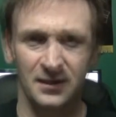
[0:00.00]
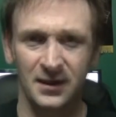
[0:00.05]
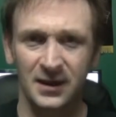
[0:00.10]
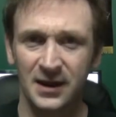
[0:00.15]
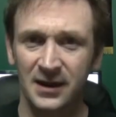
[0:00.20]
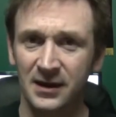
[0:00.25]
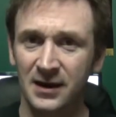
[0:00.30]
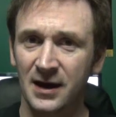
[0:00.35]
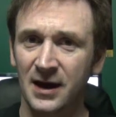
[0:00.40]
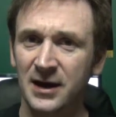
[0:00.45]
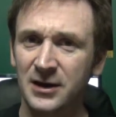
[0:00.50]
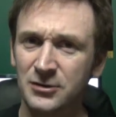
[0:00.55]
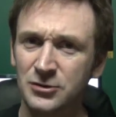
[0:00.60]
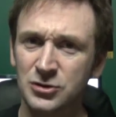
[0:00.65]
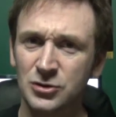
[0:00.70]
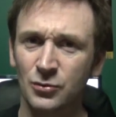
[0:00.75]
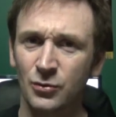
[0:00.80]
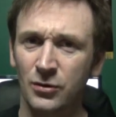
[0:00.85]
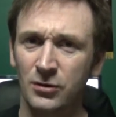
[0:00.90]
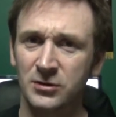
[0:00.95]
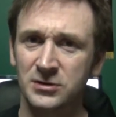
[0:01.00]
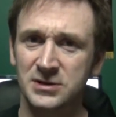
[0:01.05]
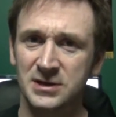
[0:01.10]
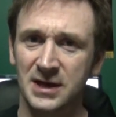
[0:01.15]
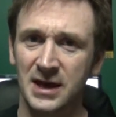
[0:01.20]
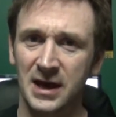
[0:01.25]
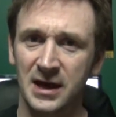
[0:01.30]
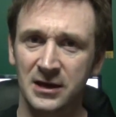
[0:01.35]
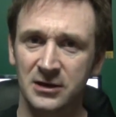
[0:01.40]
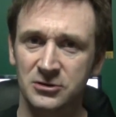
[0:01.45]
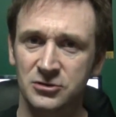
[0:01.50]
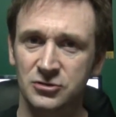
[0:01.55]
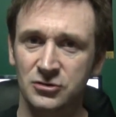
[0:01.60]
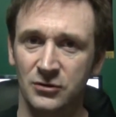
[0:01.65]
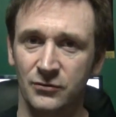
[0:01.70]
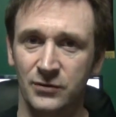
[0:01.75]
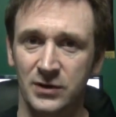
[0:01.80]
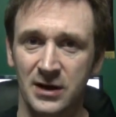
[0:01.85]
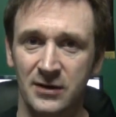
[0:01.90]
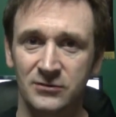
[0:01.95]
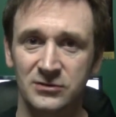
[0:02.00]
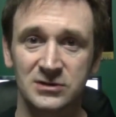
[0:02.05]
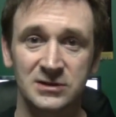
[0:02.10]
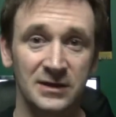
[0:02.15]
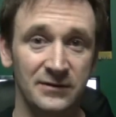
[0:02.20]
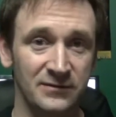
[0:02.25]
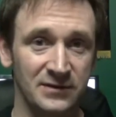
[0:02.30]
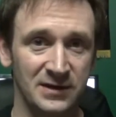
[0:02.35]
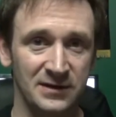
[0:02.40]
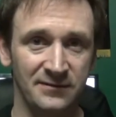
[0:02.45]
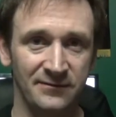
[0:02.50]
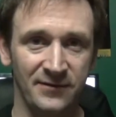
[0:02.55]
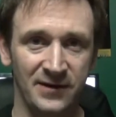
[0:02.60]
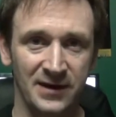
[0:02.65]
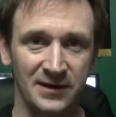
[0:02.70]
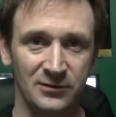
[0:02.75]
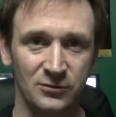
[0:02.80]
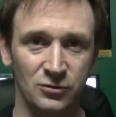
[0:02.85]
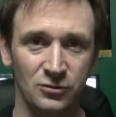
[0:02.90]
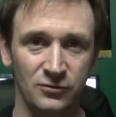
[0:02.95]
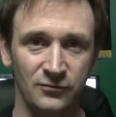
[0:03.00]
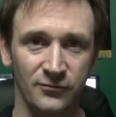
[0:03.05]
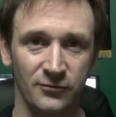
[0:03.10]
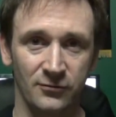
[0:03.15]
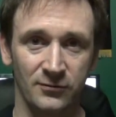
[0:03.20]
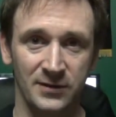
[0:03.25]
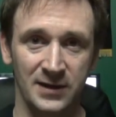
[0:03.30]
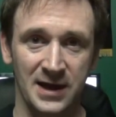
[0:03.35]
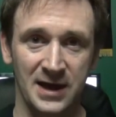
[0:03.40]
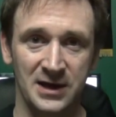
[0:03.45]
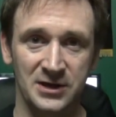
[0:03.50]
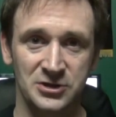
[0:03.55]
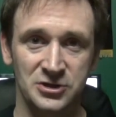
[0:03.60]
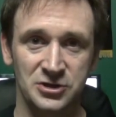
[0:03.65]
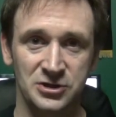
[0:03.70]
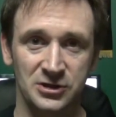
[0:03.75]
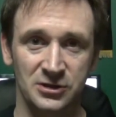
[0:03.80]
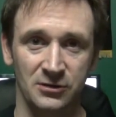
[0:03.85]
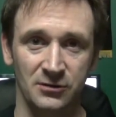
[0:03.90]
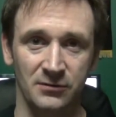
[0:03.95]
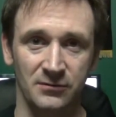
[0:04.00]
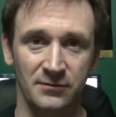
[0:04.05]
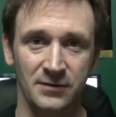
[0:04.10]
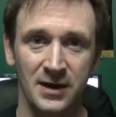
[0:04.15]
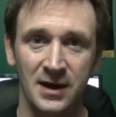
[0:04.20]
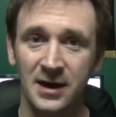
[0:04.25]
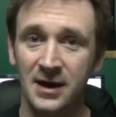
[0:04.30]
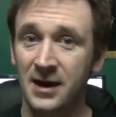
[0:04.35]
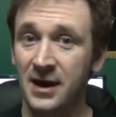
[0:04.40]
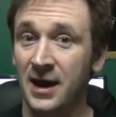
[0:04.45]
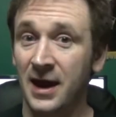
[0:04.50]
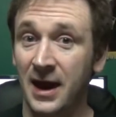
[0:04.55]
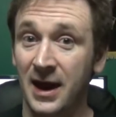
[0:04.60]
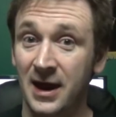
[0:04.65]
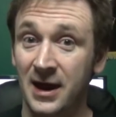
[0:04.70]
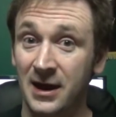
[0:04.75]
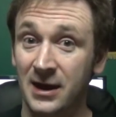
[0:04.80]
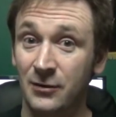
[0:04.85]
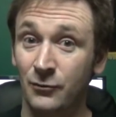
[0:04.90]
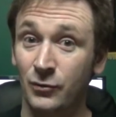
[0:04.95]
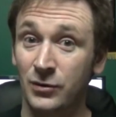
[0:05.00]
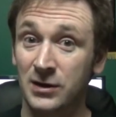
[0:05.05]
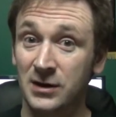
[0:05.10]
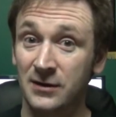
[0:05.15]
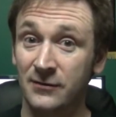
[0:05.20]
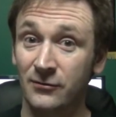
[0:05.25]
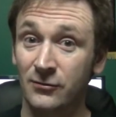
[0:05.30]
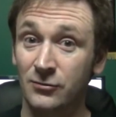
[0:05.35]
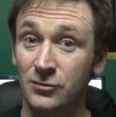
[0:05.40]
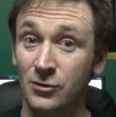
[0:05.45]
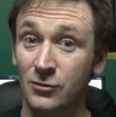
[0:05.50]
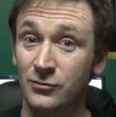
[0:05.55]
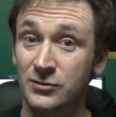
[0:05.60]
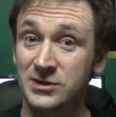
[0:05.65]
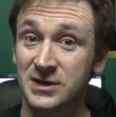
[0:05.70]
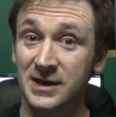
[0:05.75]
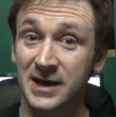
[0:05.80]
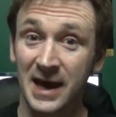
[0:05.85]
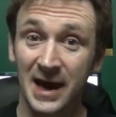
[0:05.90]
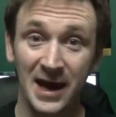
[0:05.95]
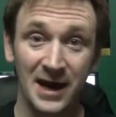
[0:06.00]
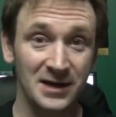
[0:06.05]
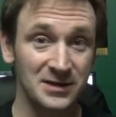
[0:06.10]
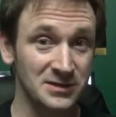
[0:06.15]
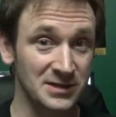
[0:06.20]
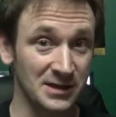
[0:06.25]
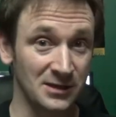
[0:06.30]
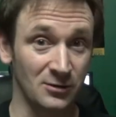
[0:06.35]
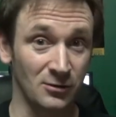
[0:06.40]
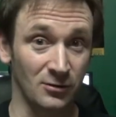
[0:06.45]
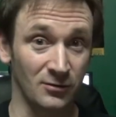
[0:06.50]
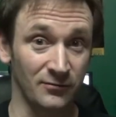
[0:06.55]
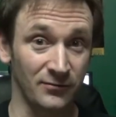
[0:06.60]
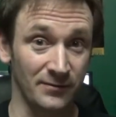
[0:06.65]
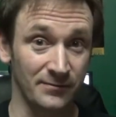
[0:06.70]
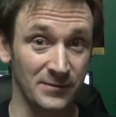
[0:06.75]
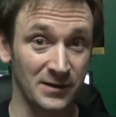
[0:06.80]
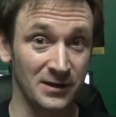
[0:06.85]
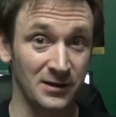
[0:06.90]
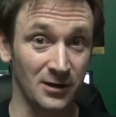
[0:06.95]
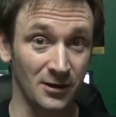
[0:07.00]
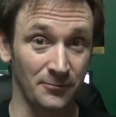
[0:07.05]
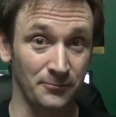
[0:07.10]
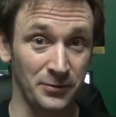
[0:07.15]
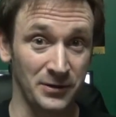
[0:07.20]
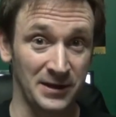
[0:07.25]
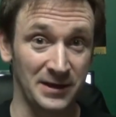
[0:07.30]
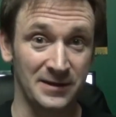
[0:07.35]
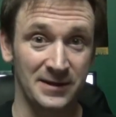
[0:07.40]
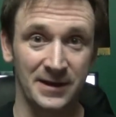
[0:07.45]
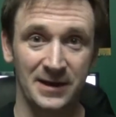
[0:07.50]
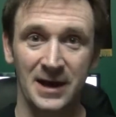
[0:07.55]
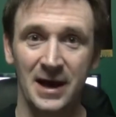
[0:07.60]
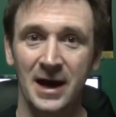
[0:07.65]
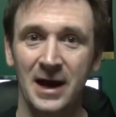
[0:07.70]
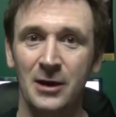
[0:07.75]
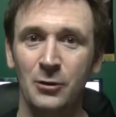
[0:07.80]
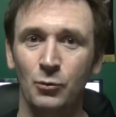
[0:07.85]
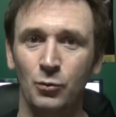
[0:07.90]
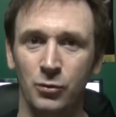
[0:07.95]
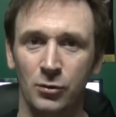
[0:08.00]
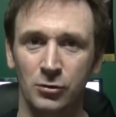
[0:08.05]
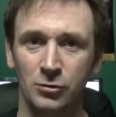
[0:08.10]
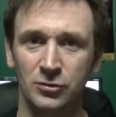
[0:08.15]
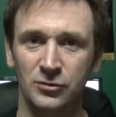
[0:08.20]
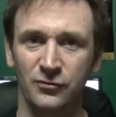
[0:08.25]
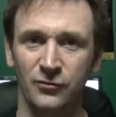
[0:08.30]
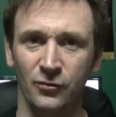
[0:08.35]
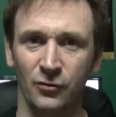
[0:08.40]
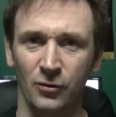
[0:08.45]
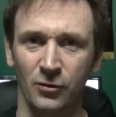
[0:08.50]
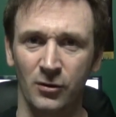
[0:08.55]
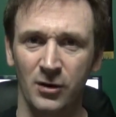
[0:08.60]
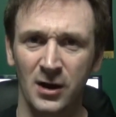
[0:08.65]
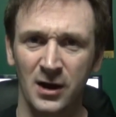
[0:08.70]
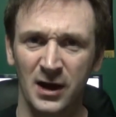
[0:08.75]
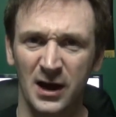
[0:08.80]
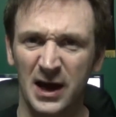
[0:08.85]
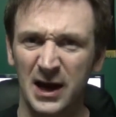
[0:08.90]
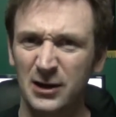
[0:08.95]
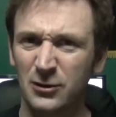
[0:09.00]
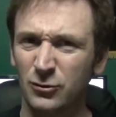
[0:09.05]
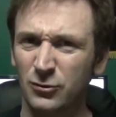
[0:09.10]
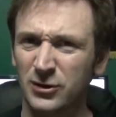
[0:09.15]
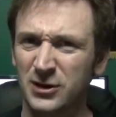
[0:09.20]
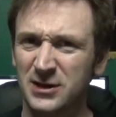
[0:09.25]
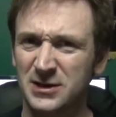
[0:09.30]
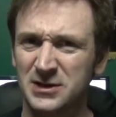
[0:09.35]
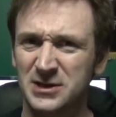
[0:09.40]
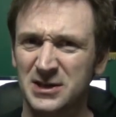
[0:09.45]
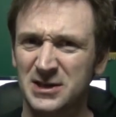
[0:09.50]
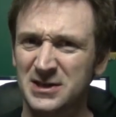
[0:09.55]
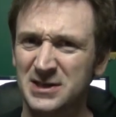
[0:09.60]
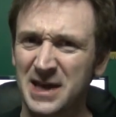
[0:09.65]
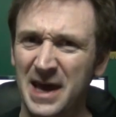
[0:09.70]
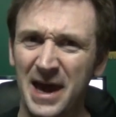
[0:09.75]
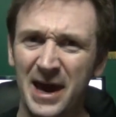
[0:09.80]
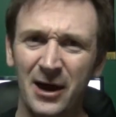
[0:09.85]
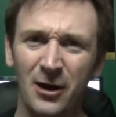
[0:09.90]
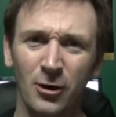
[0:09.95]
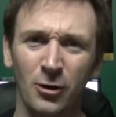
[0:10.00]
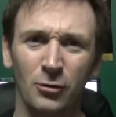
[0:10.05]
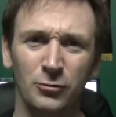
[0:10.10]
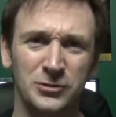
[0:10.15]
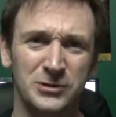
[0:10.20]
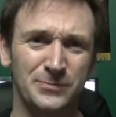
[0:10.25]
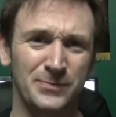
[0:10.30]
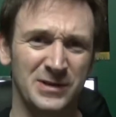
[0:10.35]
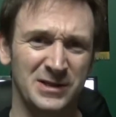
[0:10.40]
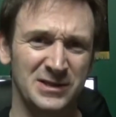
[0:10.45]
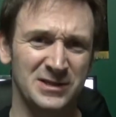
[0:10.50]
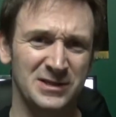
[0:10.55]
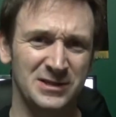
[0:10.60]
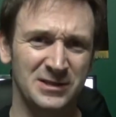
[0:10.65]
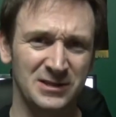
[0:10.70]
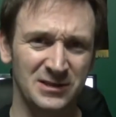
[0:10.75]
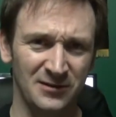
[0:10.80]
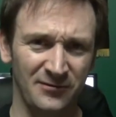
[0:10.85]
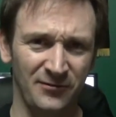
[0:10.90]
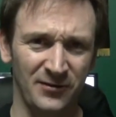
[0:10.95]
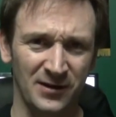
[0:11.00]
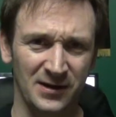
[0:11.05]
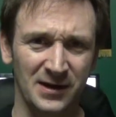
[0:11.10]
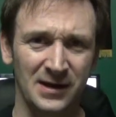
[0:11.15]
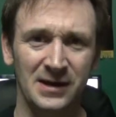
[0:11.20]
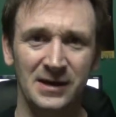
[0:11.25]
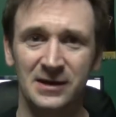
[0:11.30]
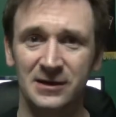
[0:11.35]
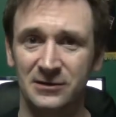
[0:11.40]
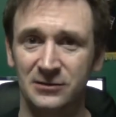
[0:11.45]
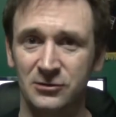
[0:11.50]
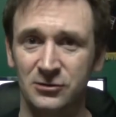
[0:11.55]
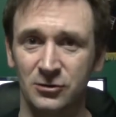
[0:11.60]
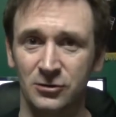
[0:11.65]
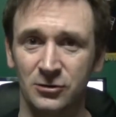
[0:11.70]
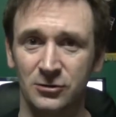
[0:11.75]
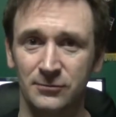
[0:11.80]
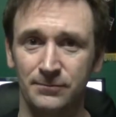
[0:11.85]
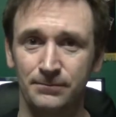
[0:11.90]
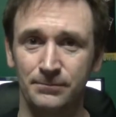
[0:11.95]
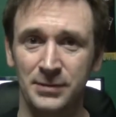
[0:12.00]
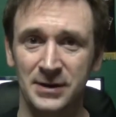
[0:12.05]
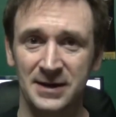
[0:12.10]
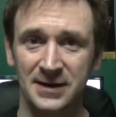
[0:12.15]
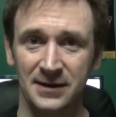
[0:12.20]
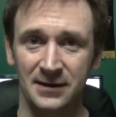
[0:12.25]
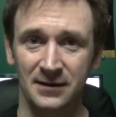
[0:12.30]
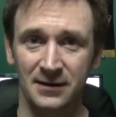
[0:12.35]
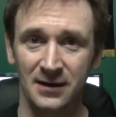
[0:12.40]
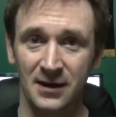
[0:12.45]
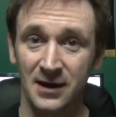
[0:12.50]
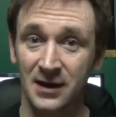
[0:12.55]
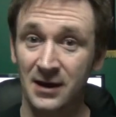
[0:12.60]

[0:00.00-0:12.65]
Heck, I used to work as an extra when I was living in Vancouver last year. And whenever there was a casting call from the company that I worked for, I noted just how specific it could be.